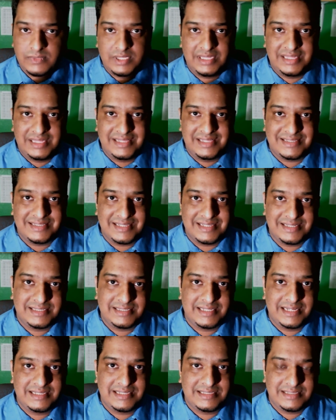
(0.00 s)
the
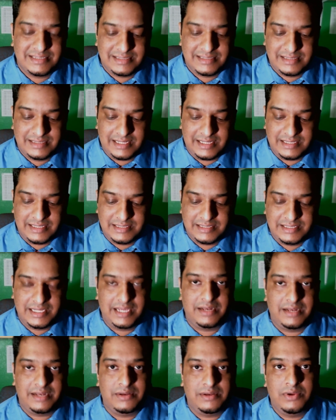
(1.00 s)
success that is
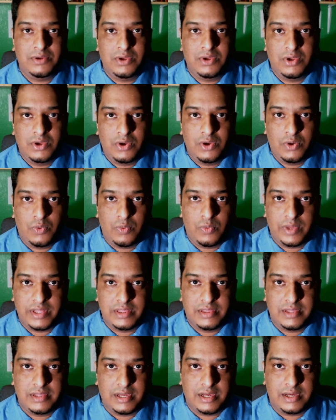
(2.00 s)
seen
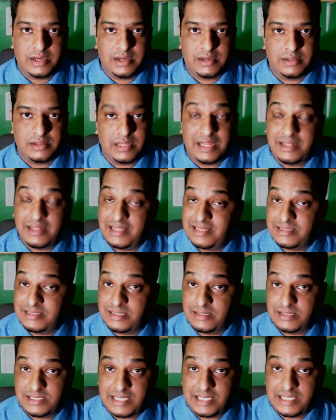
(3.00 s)
with, at least the
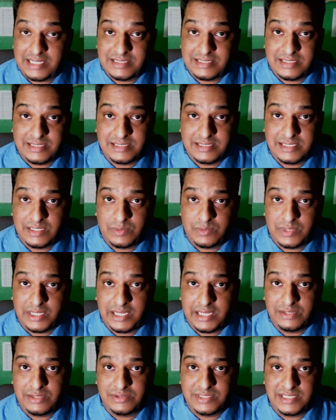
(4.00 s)
results that are seen with the
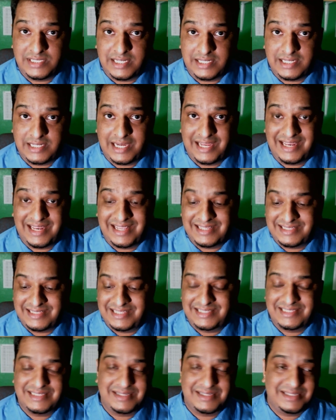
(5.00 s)
ketogenic diet, is a
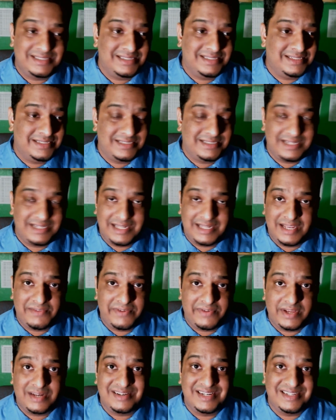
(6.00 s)

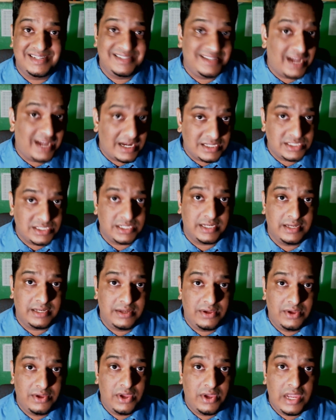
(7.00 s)
significant reduction
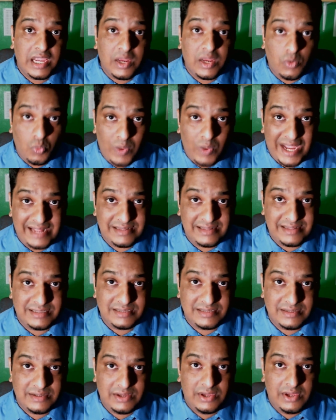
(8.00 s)
in weight.
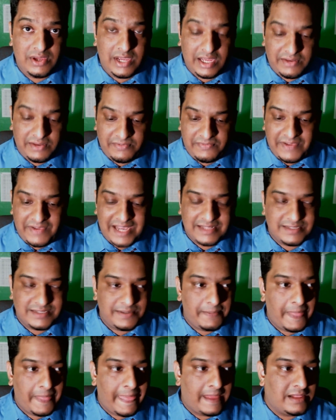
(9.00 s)
In fact,
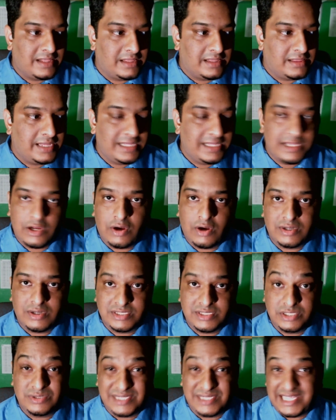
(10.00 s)
the thing that
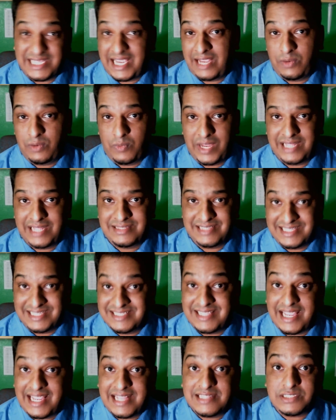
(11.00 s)
causes you to gain weight is
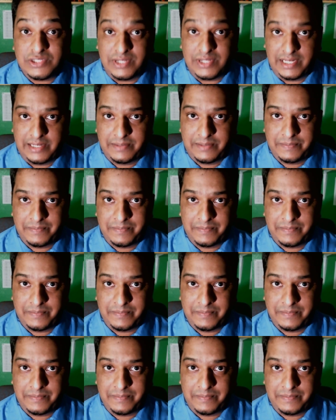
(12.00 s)
insulin.